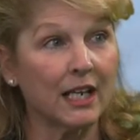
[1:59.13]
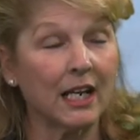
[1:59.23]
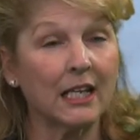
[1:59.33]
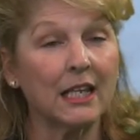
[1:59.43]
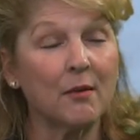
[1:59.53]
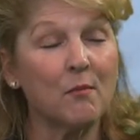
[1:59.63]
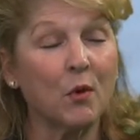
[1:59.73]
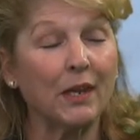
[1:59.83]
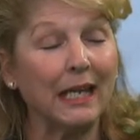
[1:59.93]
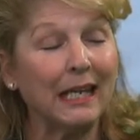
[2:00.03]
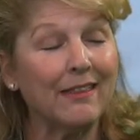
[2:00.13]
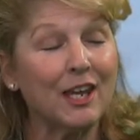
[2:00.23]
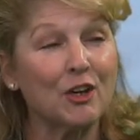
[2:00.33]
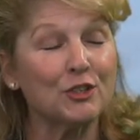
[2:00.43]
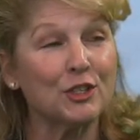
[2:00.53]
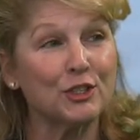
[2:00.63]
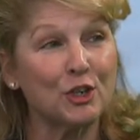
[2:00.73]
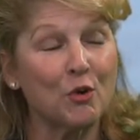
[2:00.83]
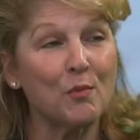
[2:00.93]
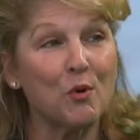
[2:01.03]
And I think more than anything else, it's
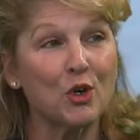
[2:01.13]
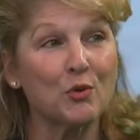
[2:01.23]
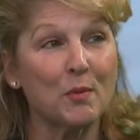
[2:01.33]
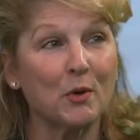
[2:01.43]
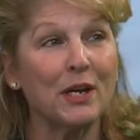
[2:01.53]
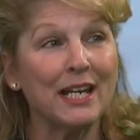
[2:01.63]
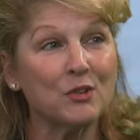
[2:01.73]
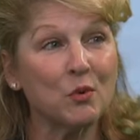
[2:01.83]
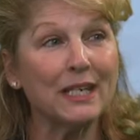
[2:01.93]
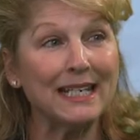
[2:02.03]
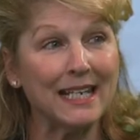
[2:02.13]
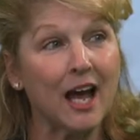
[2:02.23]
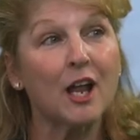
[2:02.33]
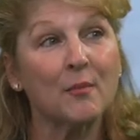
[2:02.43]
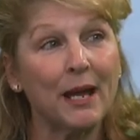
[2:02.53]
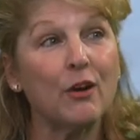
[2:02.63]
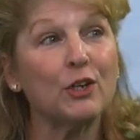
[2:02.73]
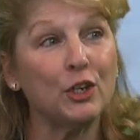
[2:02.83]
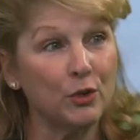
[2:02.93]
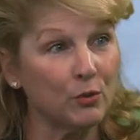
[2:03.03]
so important to remember, it's really not
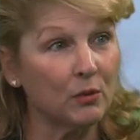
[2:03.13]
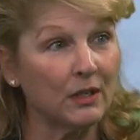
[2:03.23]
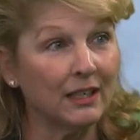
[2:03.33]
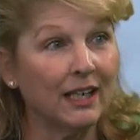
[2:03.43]
about you.